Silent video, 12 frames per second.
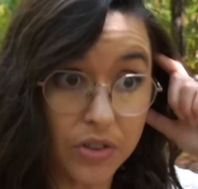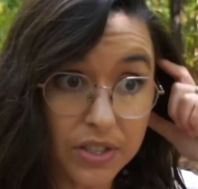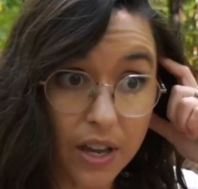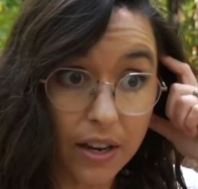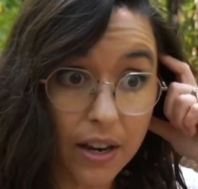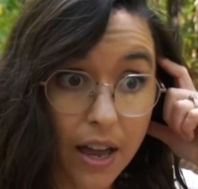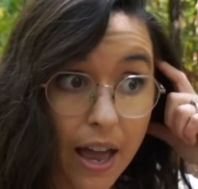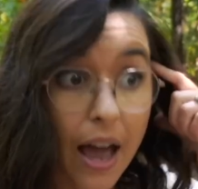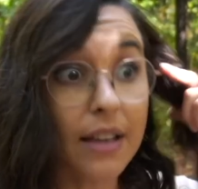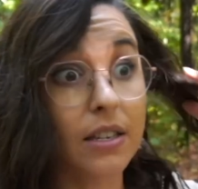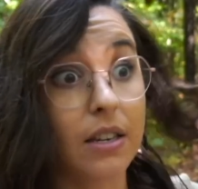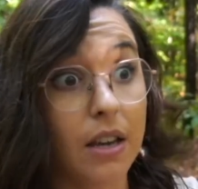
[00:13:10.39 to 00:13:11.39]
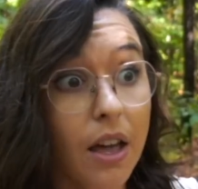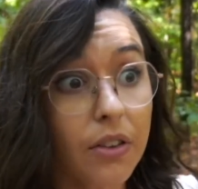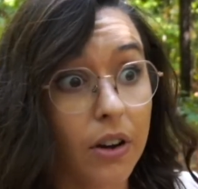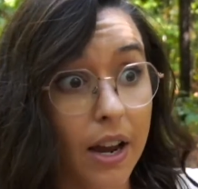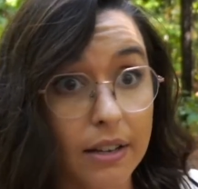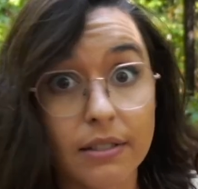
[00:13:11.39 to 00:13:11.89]
son has
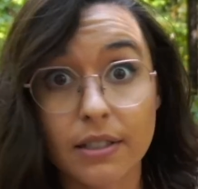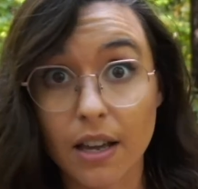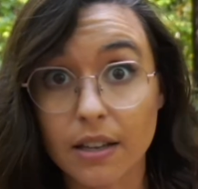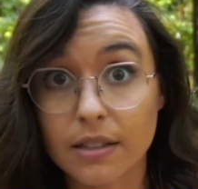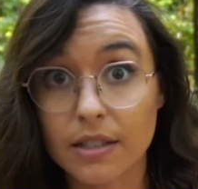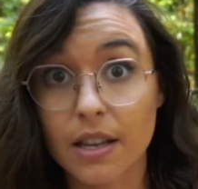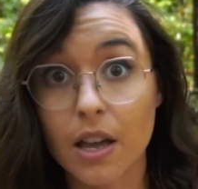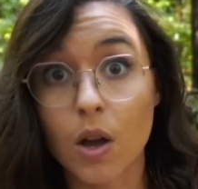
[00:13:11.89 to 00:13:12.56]
another eight sons?